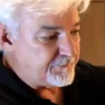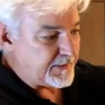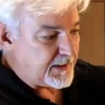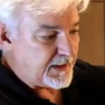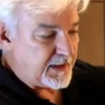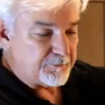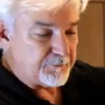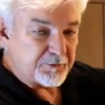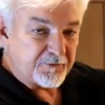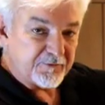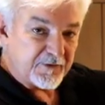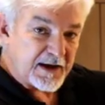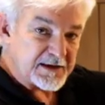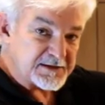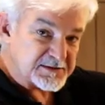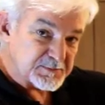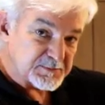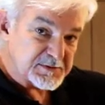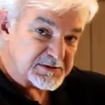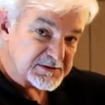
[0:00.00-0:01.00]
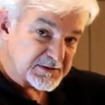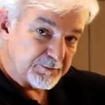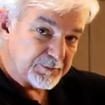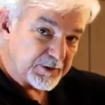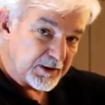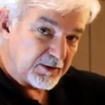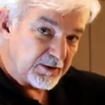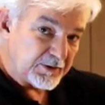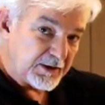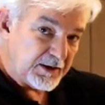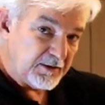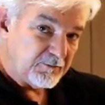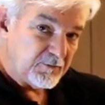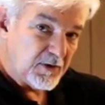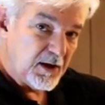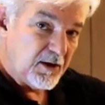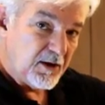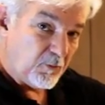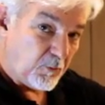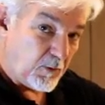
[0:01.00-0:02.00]
and provide some stability
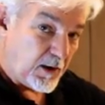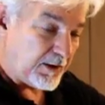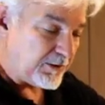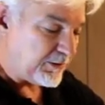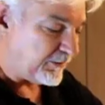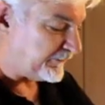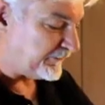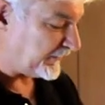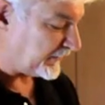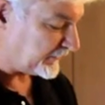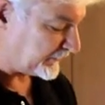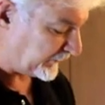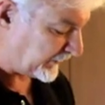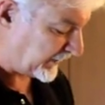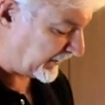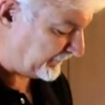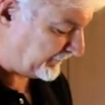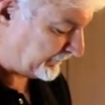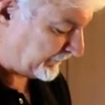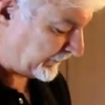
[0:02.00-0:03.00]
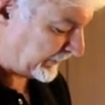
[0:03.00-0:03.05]
while you're filtering.